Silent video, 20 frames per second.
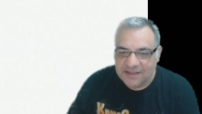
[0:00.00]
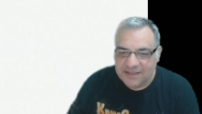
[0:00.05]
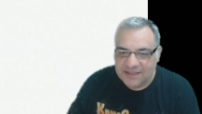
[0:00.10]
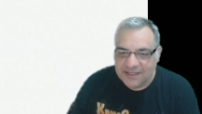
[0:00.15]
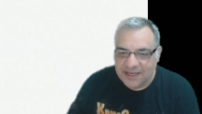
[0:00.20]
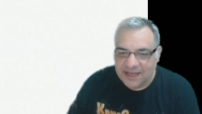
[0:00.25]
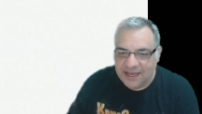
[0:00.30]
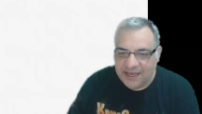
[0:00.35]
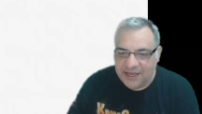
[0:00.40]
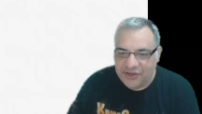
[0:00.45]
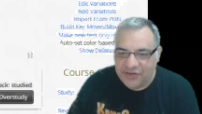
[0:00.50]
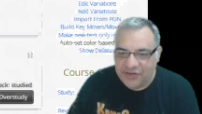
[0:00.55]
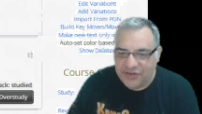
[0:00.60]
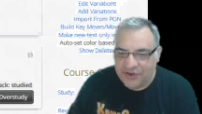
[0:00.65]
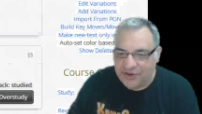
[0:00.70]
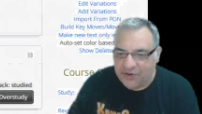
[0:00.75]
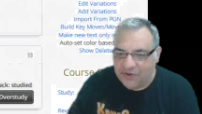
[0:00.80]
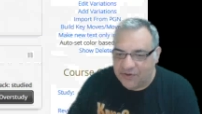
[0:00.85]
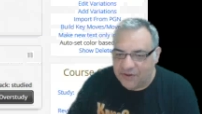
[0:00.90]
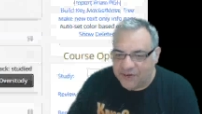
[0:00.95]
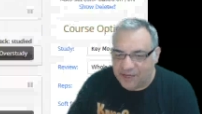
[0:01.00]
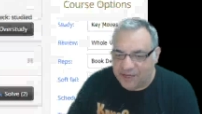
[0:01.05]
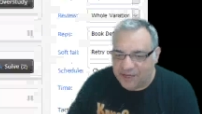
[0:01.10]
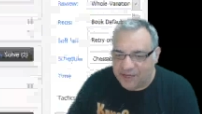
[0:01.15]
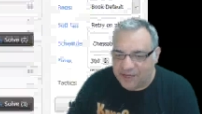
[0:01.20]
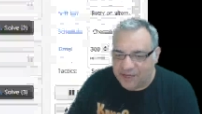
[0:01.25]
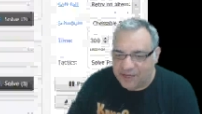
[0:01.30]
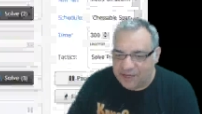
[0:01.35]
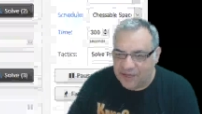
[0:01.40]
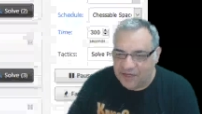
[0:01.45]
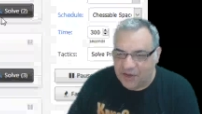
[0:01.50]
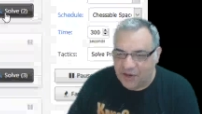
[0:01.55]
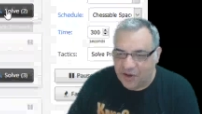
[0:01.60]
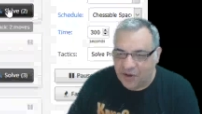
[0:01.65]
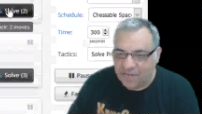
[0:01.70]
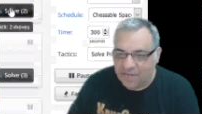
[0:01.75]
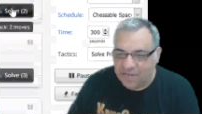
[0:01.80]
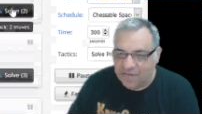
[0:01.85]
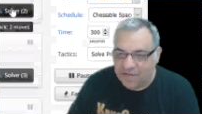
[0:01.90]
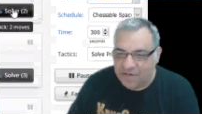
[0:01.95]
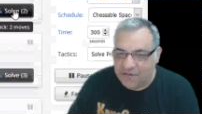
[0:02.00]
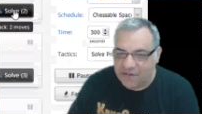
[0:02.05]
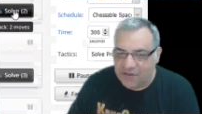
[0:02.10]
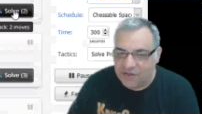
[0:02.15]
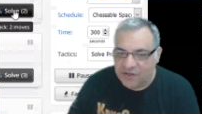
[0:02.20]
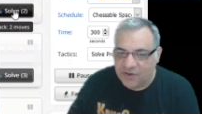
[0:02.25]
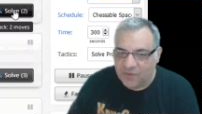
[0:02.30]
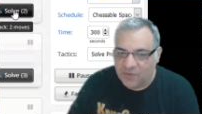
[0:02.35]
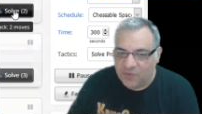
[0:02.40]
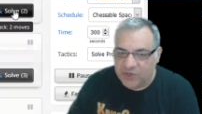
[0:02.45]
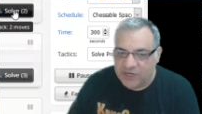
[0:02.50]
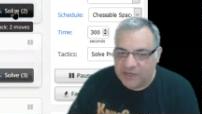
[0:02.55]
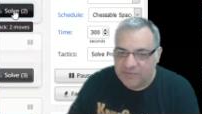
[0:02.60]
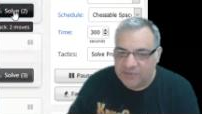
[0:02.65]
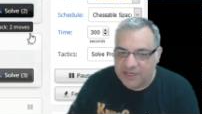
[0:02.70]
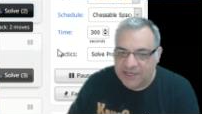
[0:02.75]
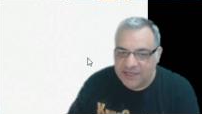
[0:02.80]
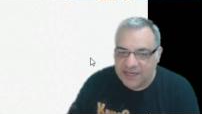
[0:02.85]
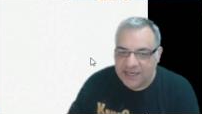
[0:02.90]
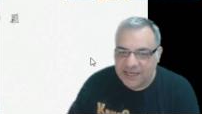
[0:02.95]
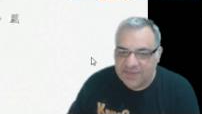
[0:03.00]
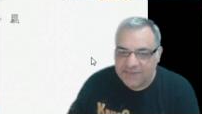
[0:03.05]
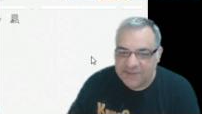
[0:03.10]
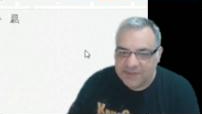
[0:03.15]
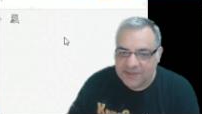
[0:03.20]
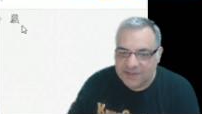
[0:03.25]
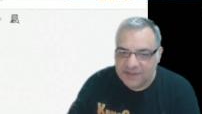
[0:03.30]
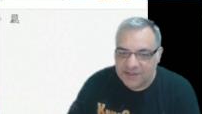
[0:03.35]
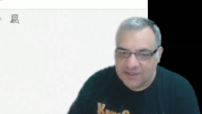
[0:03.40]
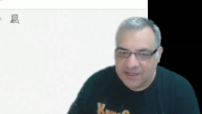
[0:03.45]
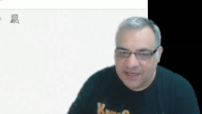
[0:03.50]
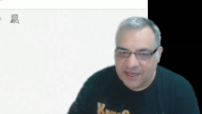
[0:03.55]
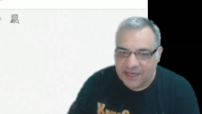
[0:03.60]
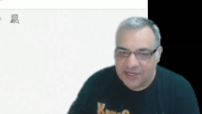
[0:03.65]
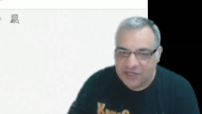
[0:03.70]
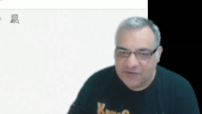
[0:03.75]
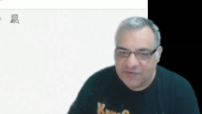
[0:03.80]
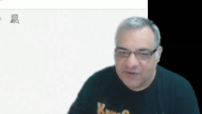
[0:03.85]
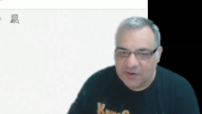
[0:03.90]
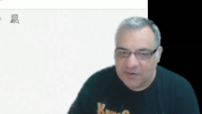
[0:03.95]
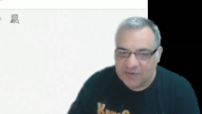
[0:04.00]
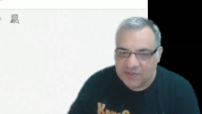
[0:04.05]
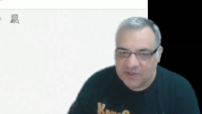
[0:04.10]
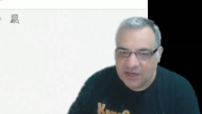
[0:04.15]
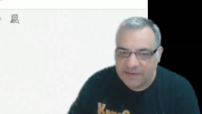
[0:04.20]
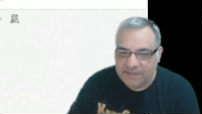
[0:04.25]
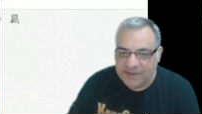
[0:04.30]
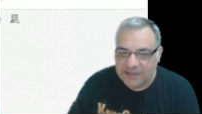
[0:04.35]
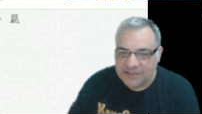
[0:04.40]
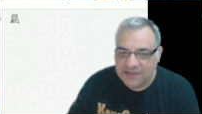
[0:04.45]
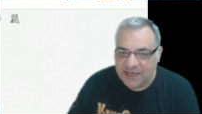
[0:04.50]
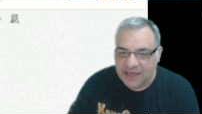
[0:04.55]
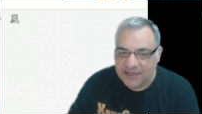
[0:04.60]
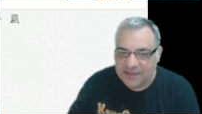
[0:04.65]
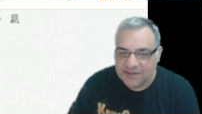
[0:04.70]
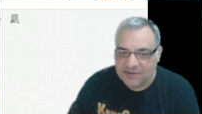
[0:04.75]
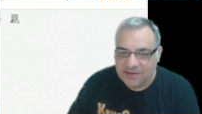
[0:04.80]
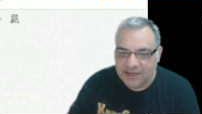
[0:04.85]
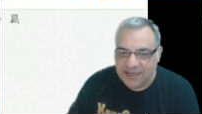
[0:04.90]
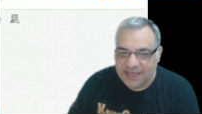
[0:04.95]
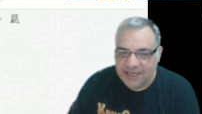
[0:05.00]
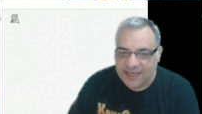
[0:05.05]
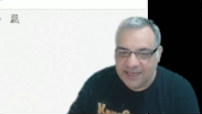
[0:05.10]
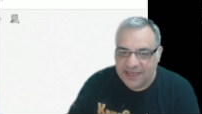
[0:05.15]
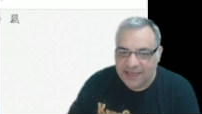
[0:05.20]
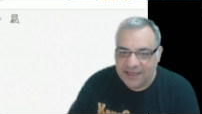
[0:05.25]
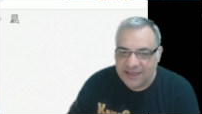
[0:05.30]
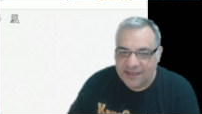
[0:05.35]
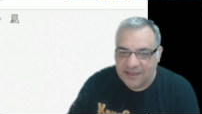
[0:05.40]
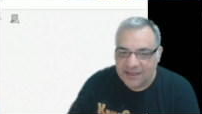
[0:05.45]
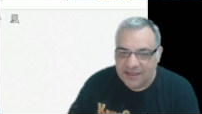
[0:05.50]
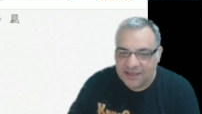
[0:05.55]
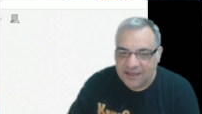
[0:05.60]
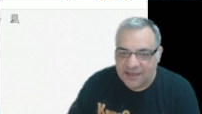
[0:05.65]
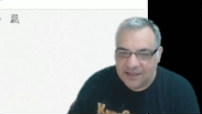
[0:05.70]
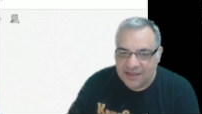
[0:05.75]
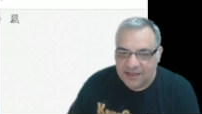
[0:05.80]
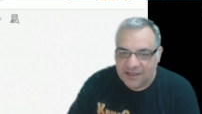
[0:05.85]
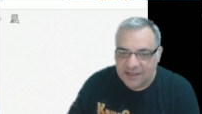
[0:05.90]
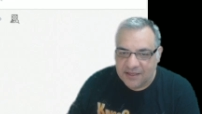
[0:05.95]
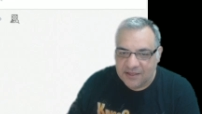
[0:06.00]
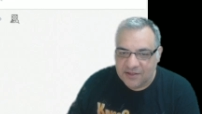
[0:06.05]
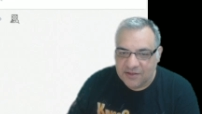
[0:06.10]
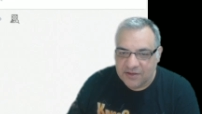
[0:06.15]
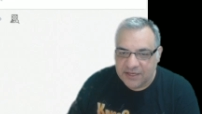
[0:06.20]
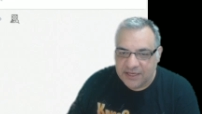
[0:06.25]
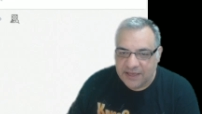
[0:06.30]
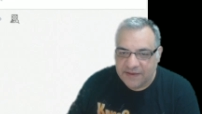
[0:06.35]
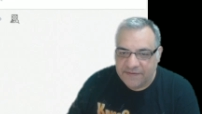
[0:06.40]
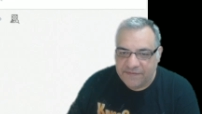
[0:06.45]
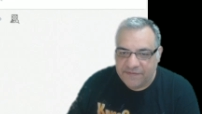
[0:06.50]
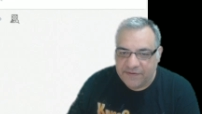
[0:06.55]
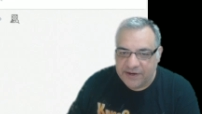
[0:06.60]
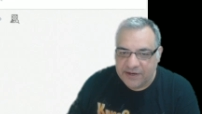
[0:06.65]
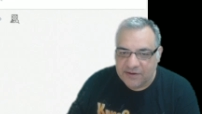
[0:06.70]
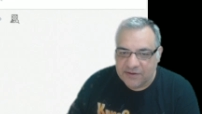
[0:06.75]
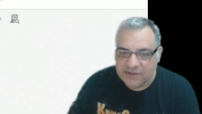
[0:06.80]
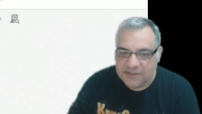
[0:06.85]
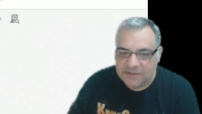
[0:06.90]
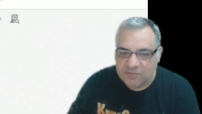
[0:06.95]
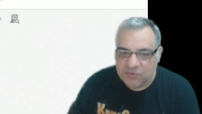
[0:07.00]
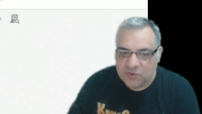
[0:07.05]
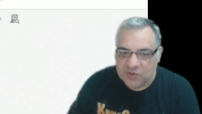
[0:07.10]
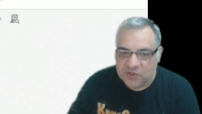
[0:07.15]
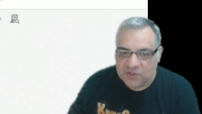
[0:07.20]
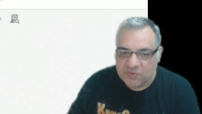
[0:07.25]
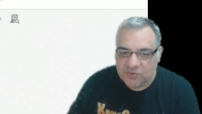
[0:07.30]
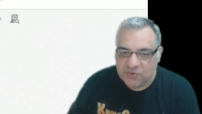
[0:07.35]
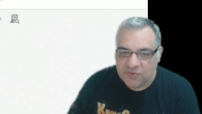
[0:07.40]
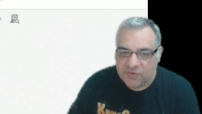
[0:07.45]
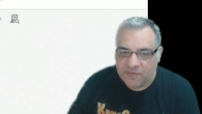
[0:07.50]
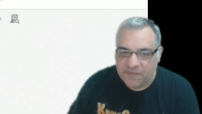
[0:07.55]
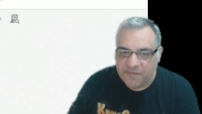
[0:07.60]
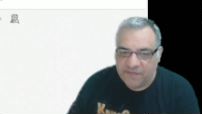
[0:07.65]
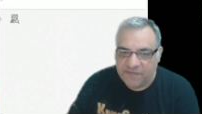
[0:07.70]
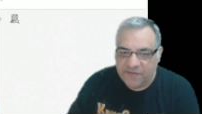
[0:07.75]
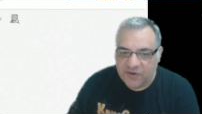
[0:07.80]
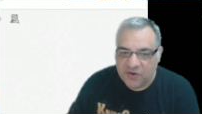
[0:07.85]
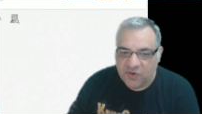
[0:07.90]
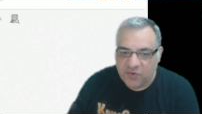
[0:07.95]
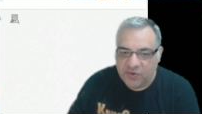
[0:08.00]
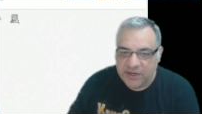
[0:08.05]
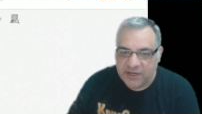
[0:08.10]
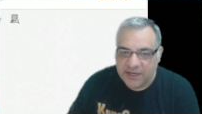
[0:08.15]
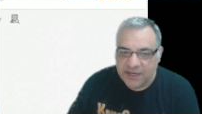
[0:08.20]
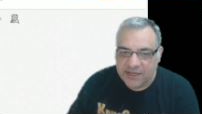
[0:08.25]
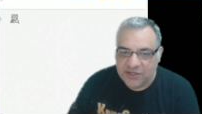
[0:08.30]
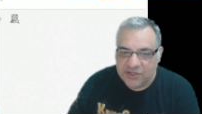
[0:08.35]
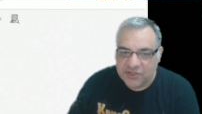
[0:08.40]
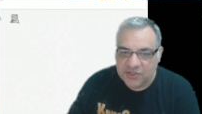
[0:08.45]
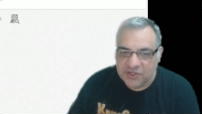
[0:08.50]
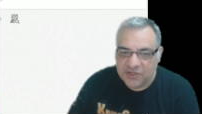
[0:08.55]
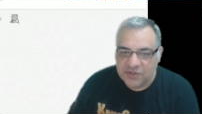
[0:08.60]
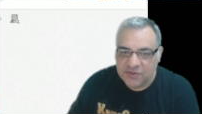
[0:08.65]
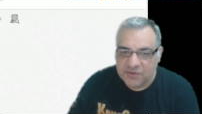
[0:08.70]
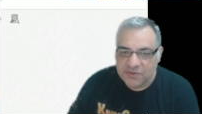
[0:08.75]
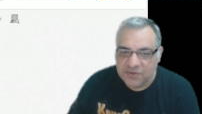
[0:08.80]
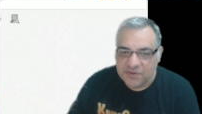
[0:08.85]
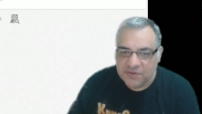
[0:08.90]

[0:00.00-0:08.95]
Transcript: that h-file is often winning me games, the h-file type attacks. Like here, knight f3 looks plausible for queen h2.